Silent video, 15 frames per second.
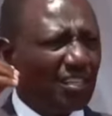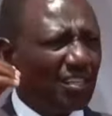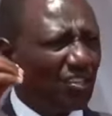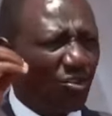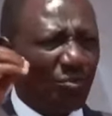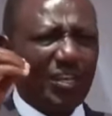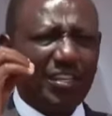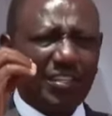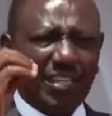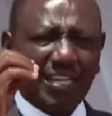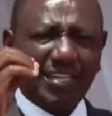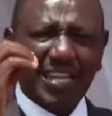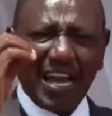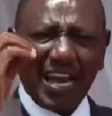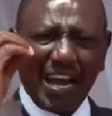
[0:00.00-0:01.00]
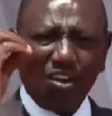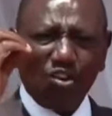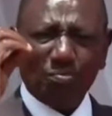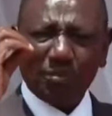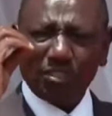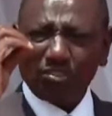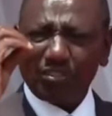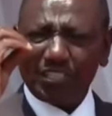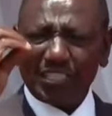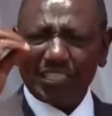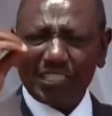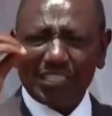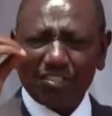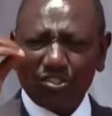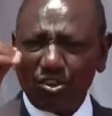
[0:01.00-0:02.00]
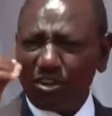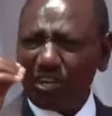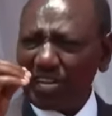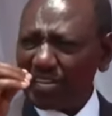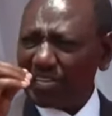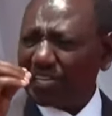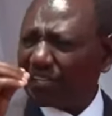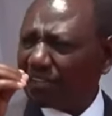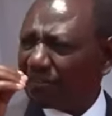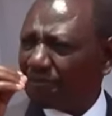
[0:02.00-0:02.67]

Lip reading: knowing that there are opportunities locally,